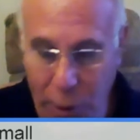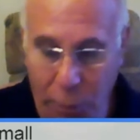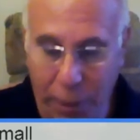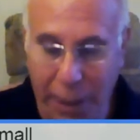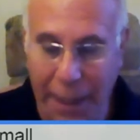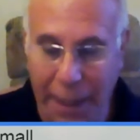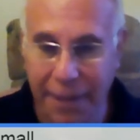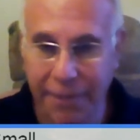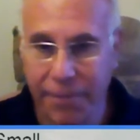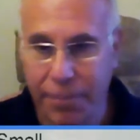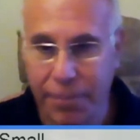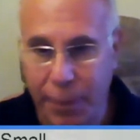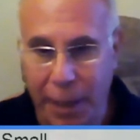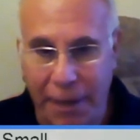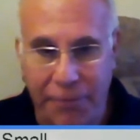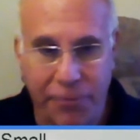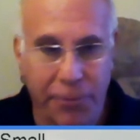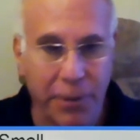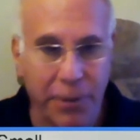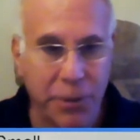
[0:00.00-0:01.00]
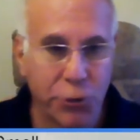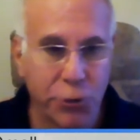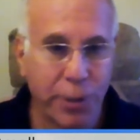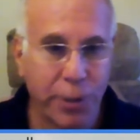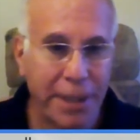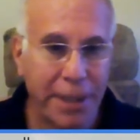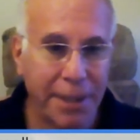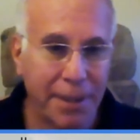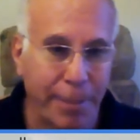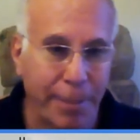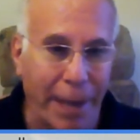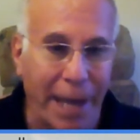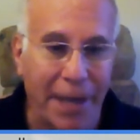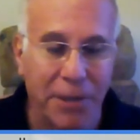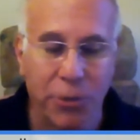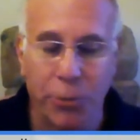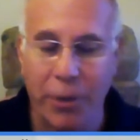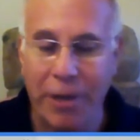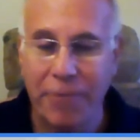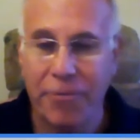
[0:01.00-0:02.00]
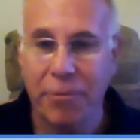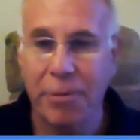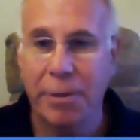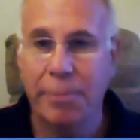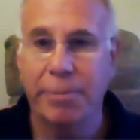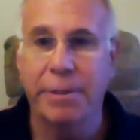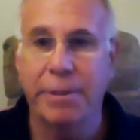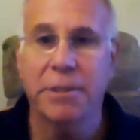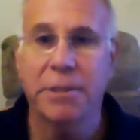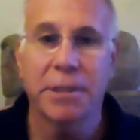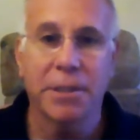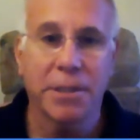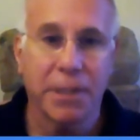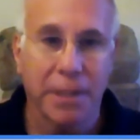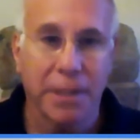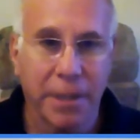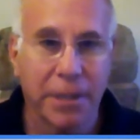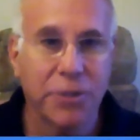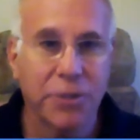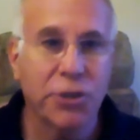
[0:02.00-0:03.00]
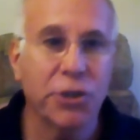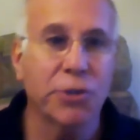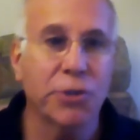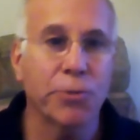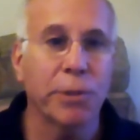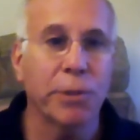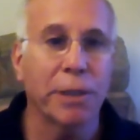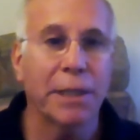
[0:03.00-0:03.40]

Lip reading: kind of got frustrated, backed away from the business, and then just really